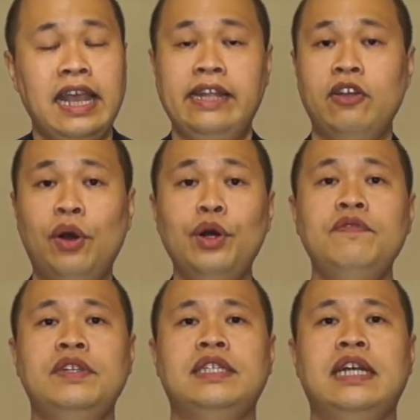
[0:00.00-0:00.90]
and all
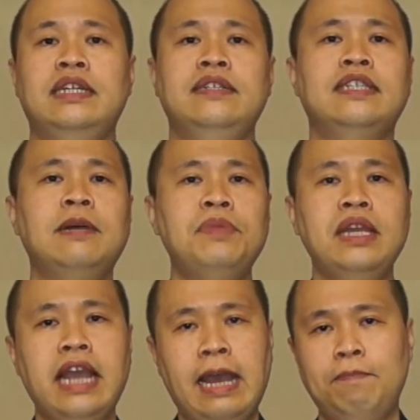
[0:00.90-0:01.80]
of a sudden,
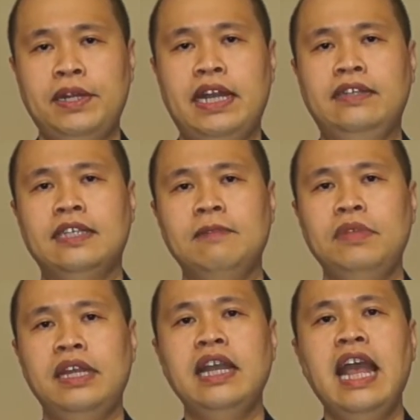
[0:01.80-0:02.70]
something happened and
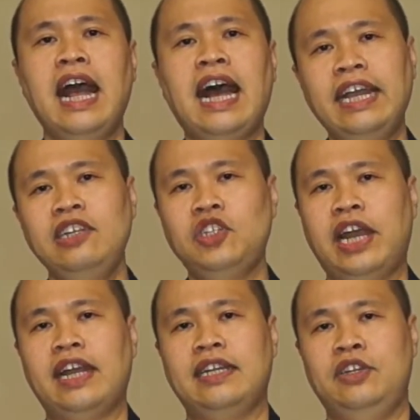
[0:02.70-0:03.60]
something
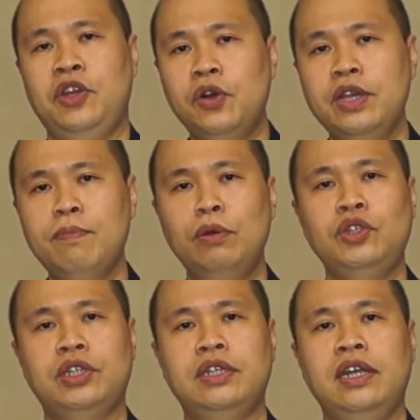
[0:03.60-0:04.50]
hijacked your
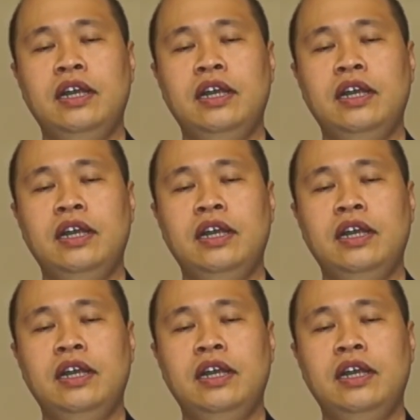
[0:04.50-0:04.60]
emotion.